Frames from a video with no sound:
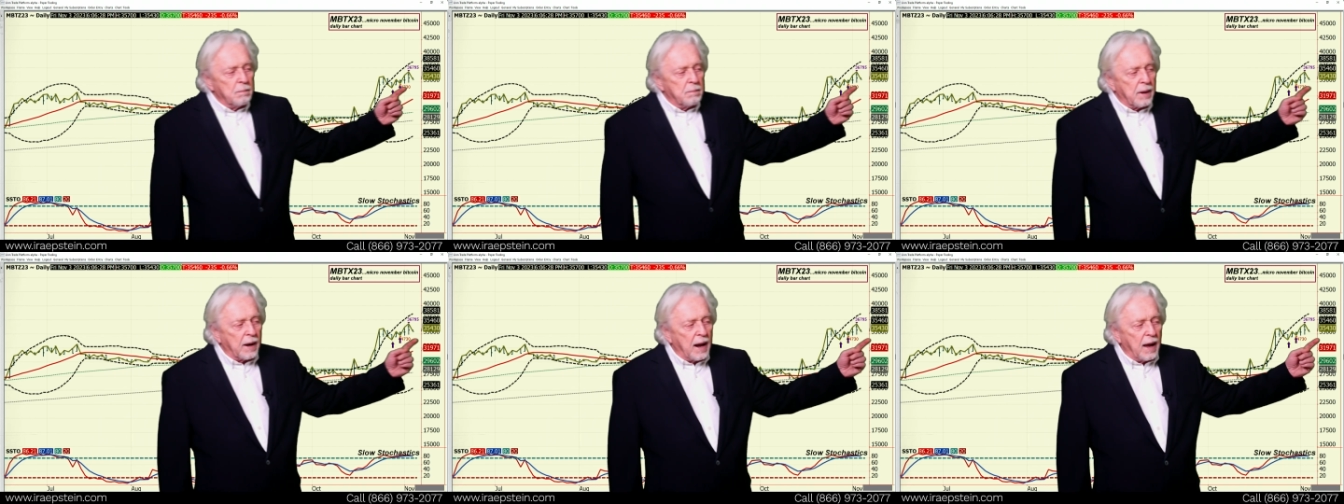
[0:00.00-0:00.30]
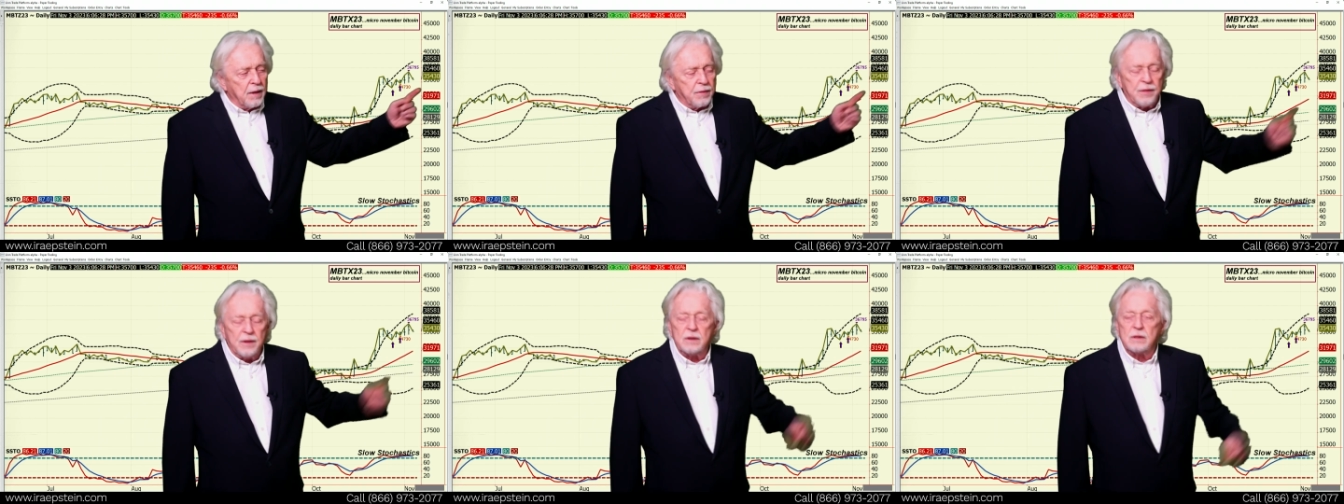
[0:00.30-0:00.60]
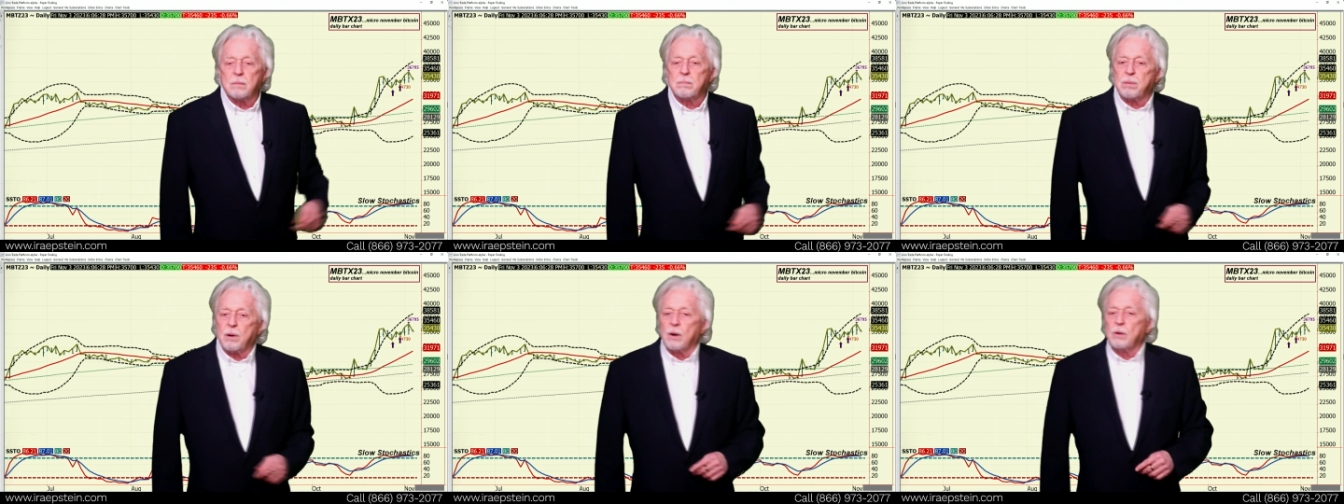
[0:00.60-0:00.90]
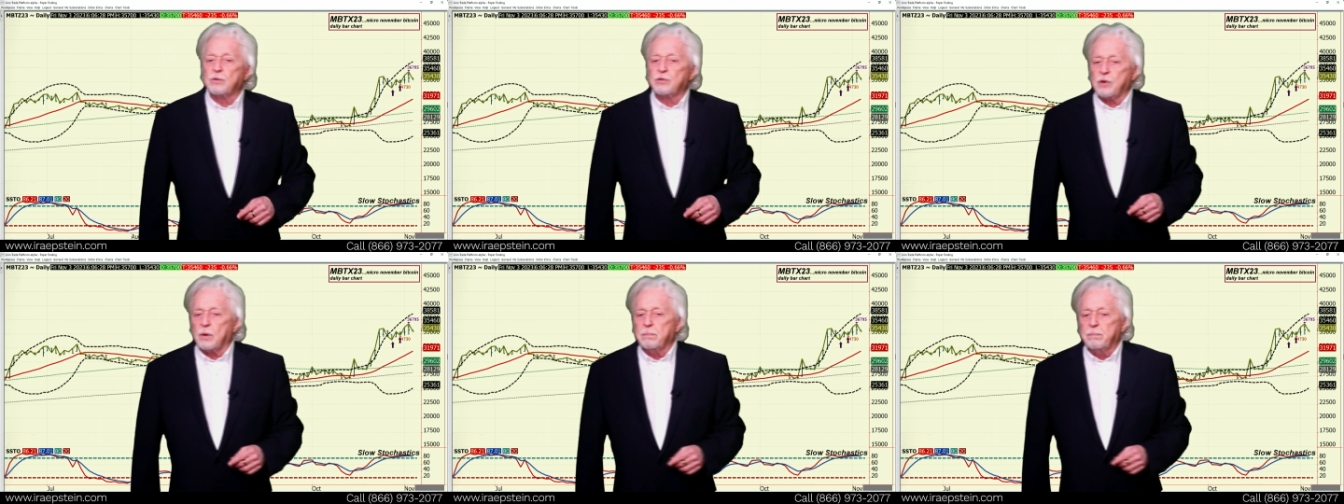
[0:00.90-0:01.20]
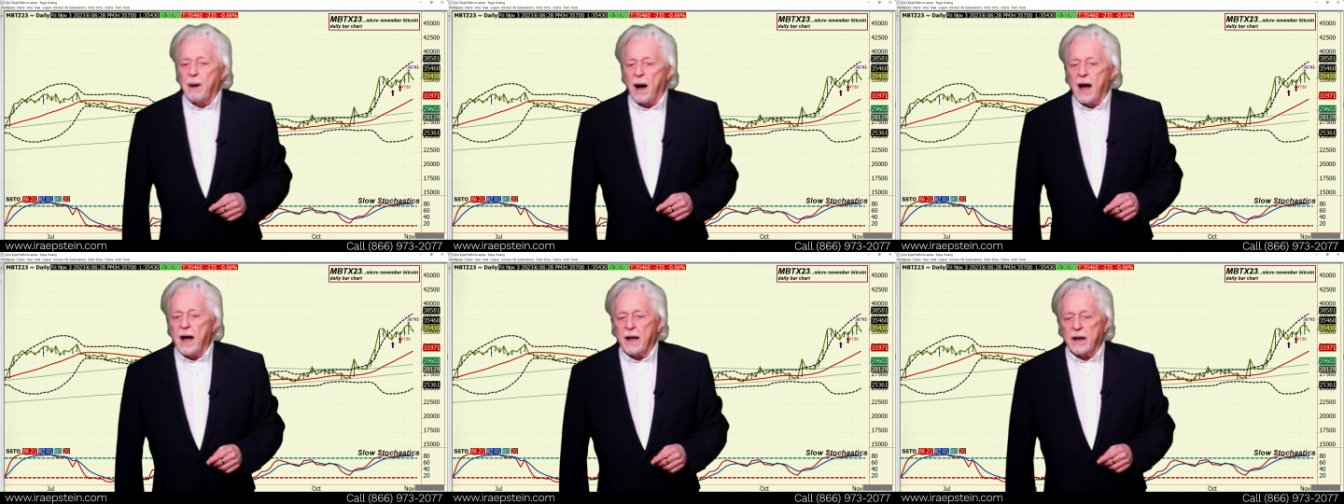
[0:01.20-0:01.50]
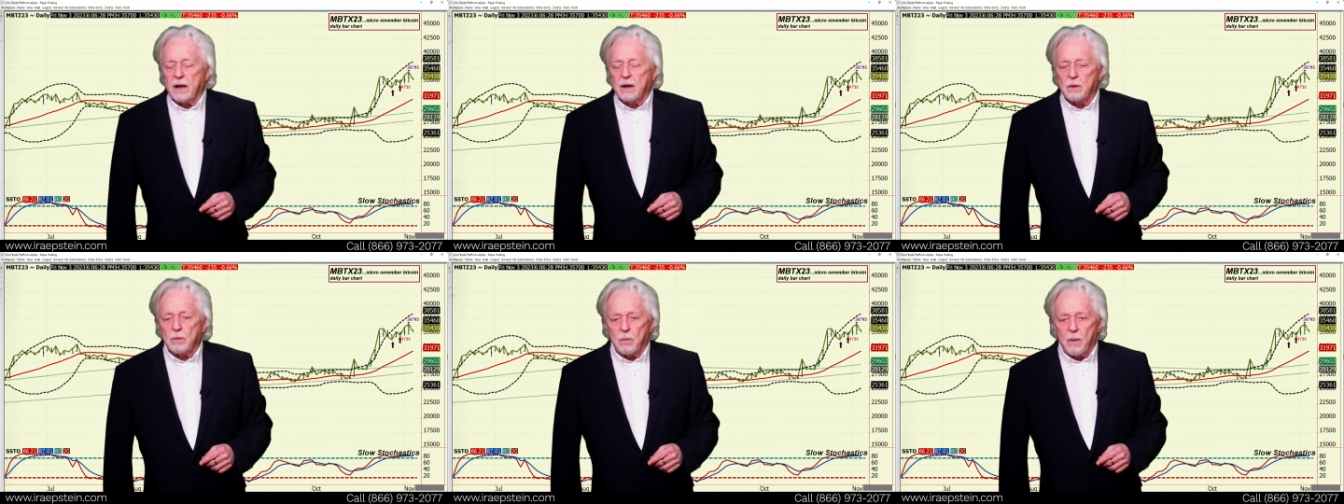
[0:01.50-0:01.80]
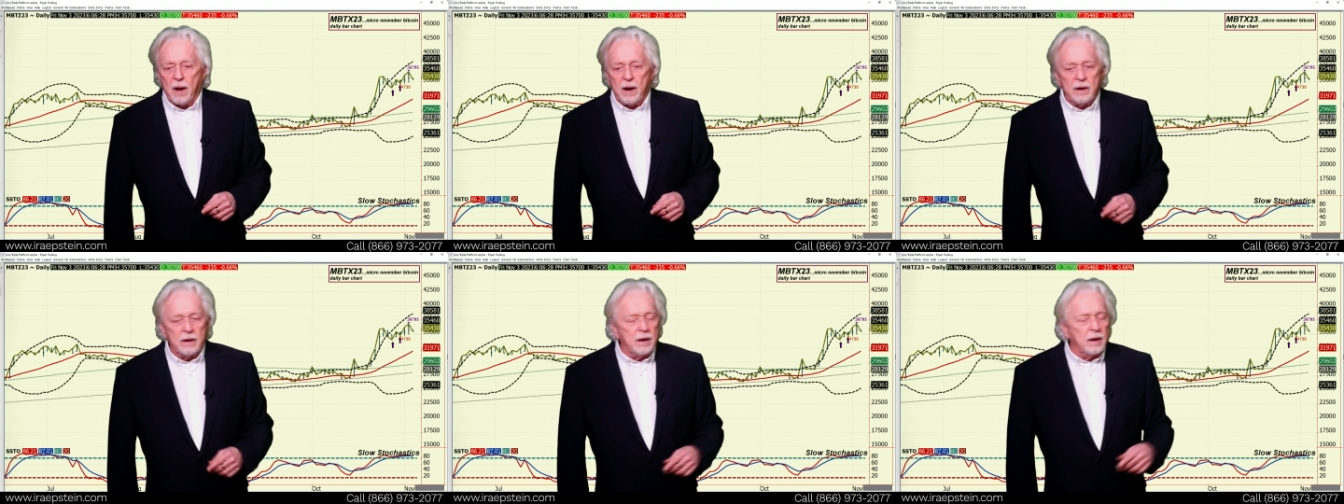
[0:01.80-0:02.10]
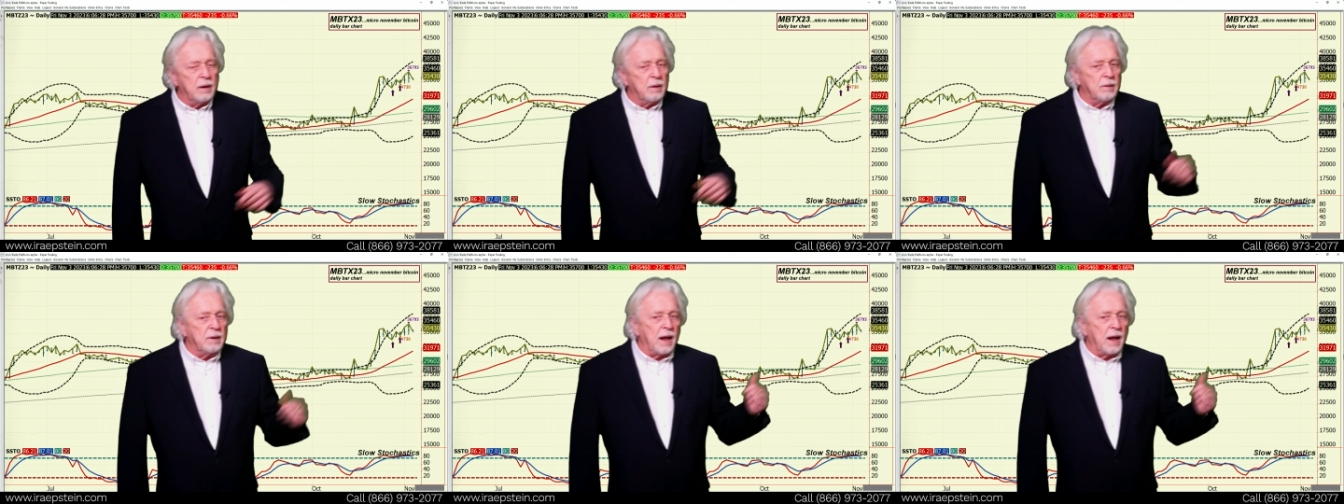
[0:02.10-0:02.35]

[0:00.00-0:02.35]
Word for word: But I think the pros are buying it right here,